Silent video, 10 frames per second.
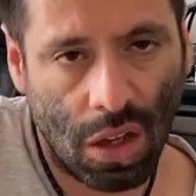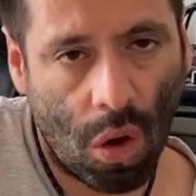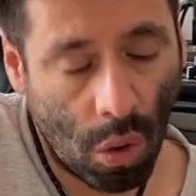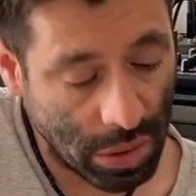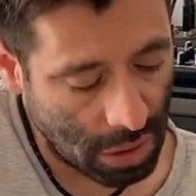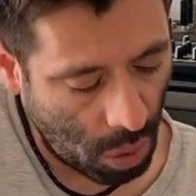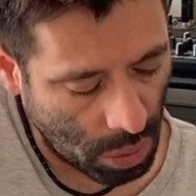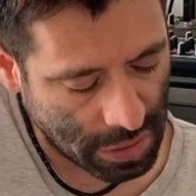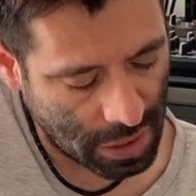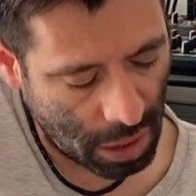Always a whole
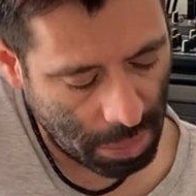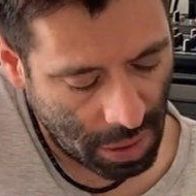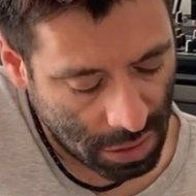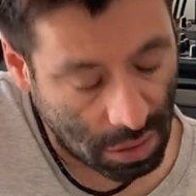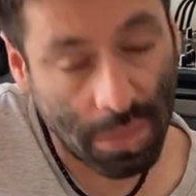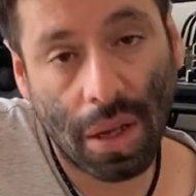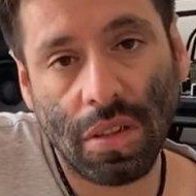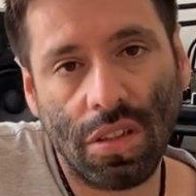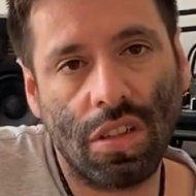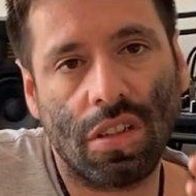step. Sometimes
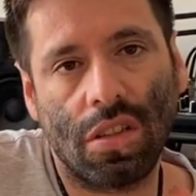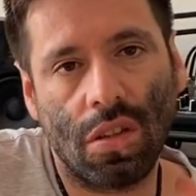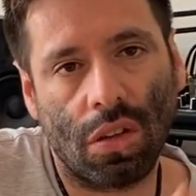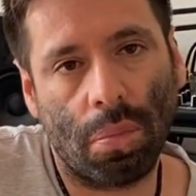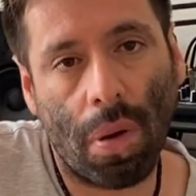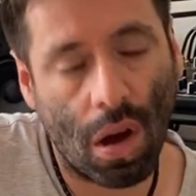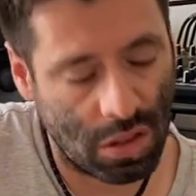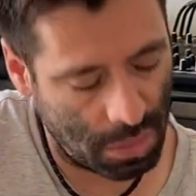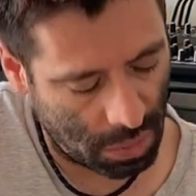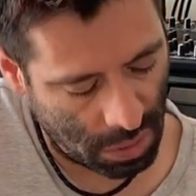it's just not
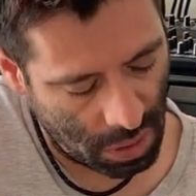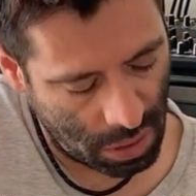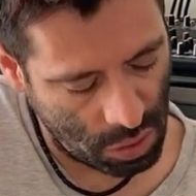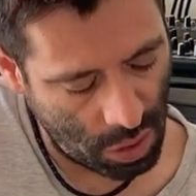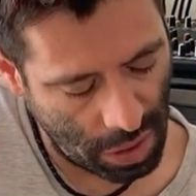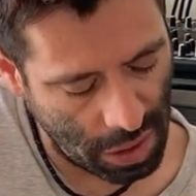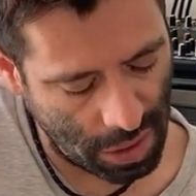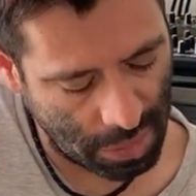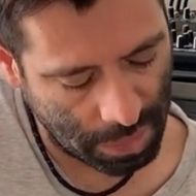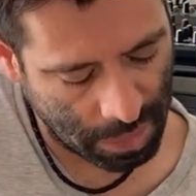possible. You're here,
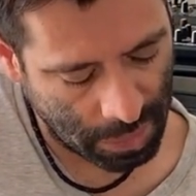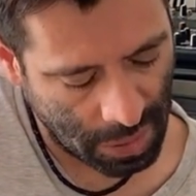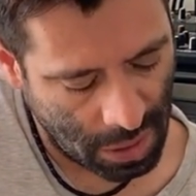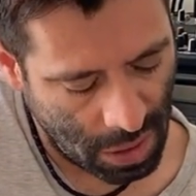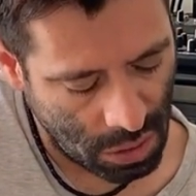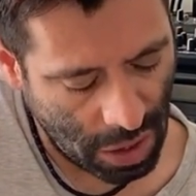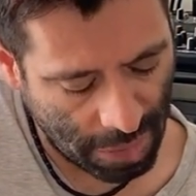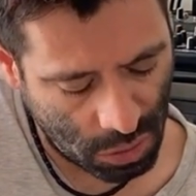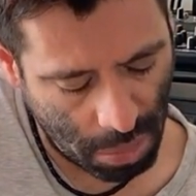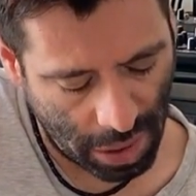you have
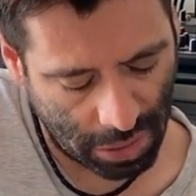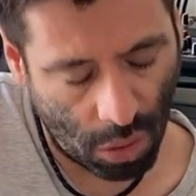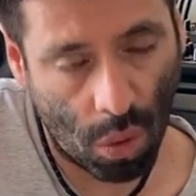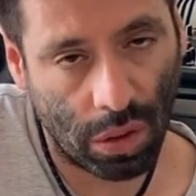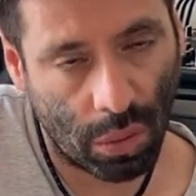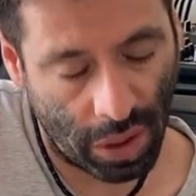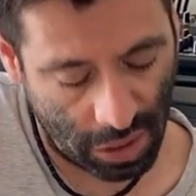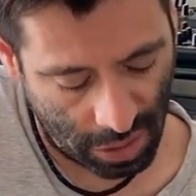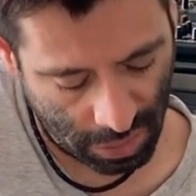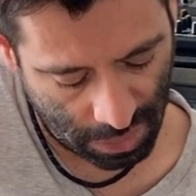to bend all the way
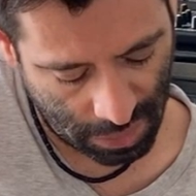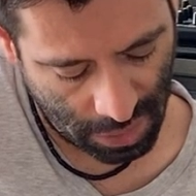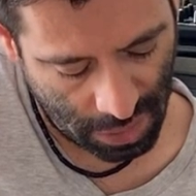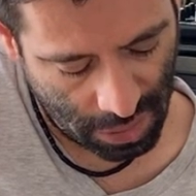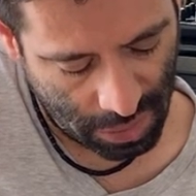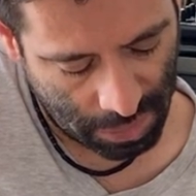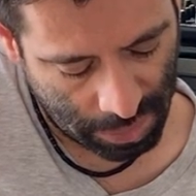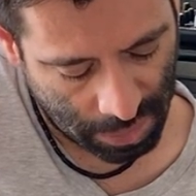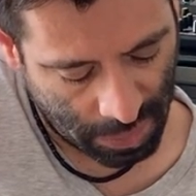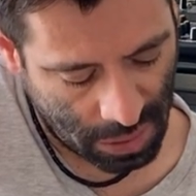here.
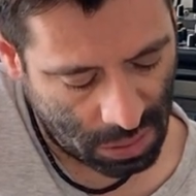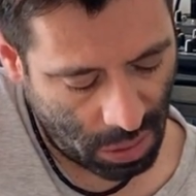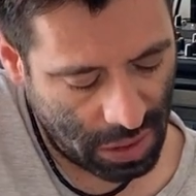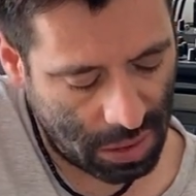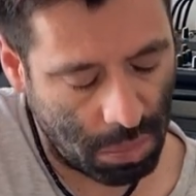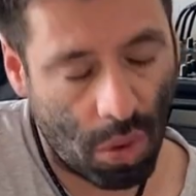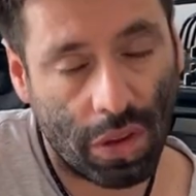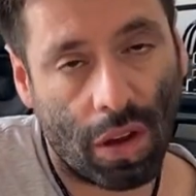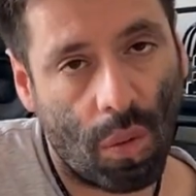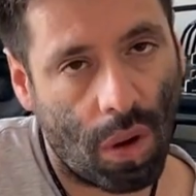So it's more
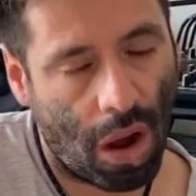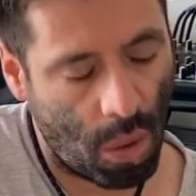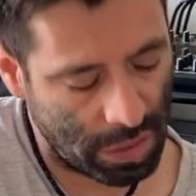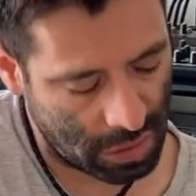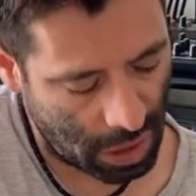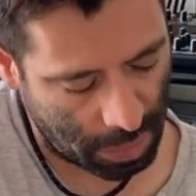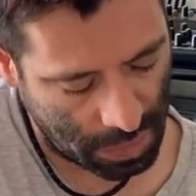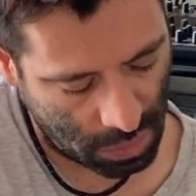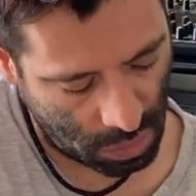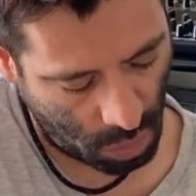than a whole step.
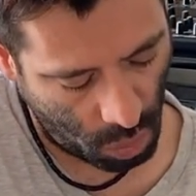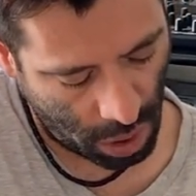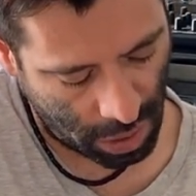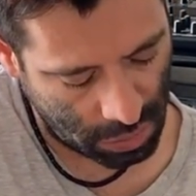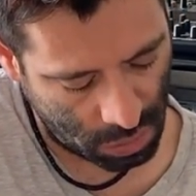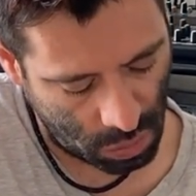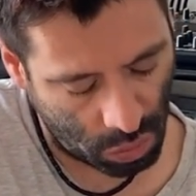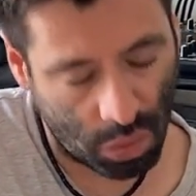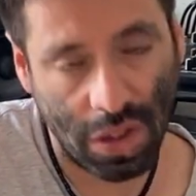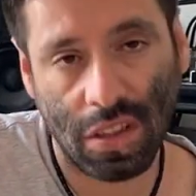It's 1, 2,
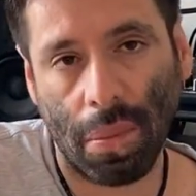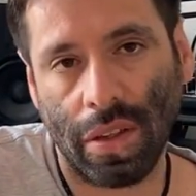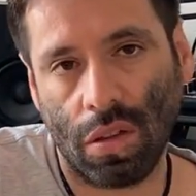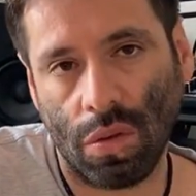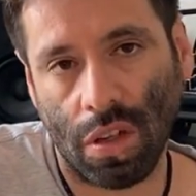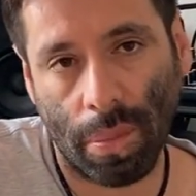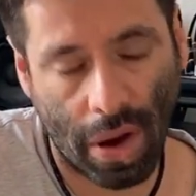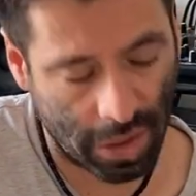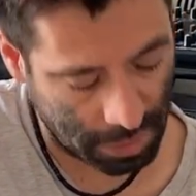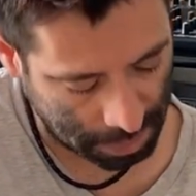3 semitones
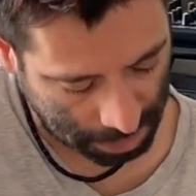apart.